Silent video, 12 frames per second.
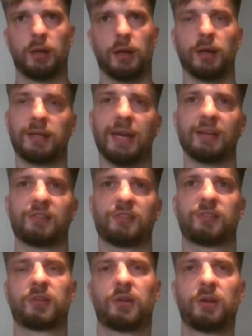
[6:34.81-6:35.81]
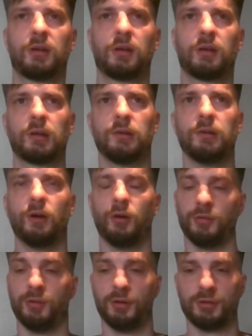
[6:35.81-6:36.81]
I guess,
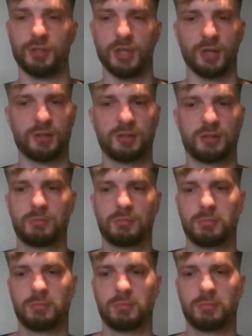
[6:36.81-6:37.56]
not judge